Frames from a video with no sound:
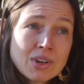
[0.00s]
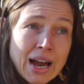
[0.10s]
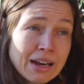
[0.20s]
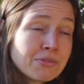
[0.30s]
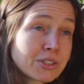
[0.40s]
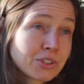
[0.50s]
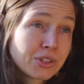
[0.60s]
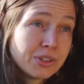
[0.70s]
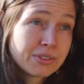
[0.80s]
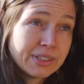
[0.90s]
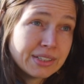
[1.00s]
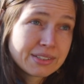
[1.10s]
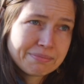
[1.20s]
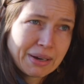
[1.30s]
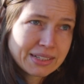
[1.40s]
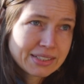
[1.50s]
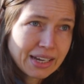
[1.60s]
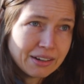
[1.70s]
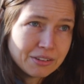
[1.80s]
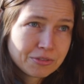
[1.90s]
I was curious
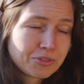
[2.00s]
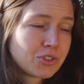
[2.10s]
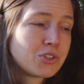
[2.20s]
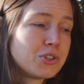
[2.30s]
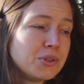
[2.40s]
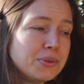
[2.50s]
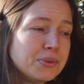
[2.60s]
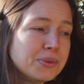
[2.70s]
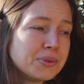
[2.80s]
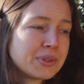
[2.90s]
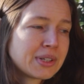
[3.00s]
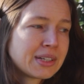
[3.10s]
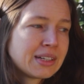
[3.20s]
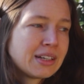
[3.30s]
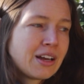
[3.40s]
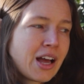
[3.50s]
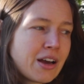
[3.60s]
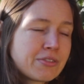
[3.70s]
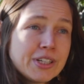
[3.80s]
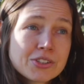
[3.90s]
myself to
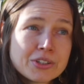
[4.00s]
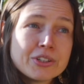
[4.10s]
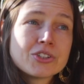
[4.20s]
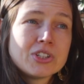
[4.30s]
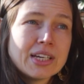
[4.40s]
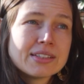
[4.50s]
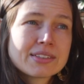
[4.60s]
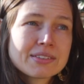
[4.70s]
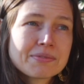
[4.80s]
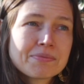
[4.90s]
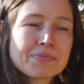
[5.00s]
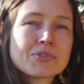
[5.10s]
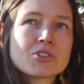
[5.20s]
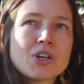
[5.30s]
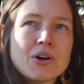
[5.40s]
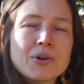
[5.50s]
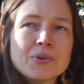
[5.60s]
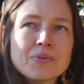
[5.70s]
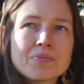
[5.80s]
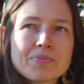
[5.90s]
research this. So